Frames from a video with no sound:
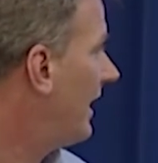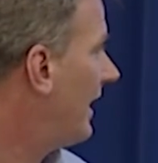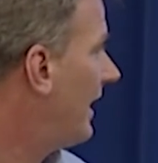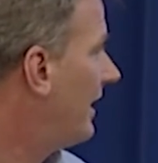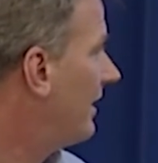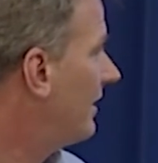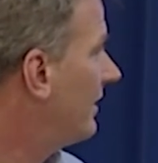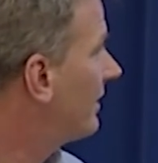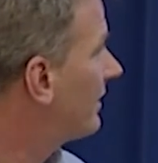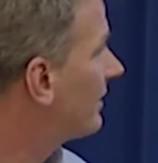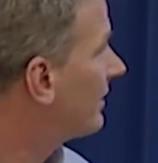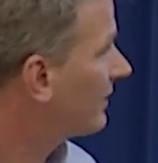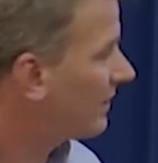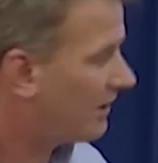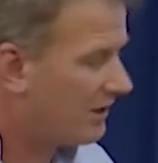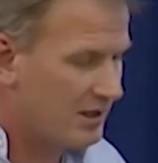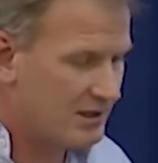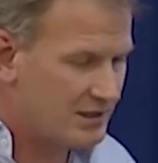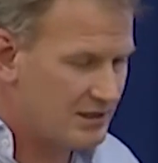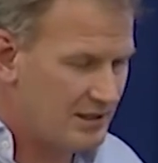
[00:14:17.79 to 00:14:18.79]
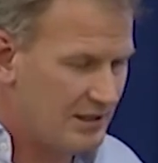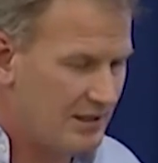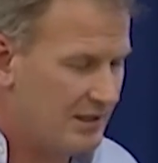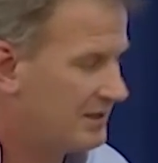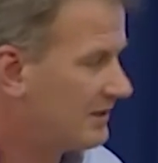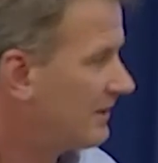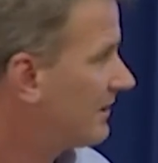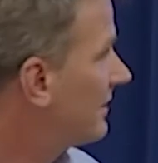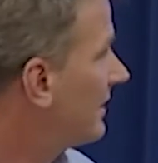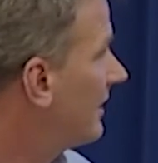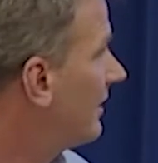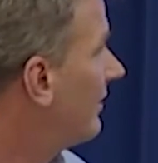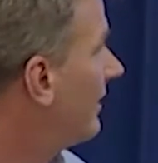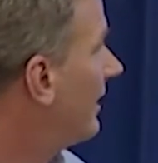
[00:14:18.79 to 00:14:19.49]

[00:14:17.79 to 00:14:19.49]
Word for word: and RT, as I said,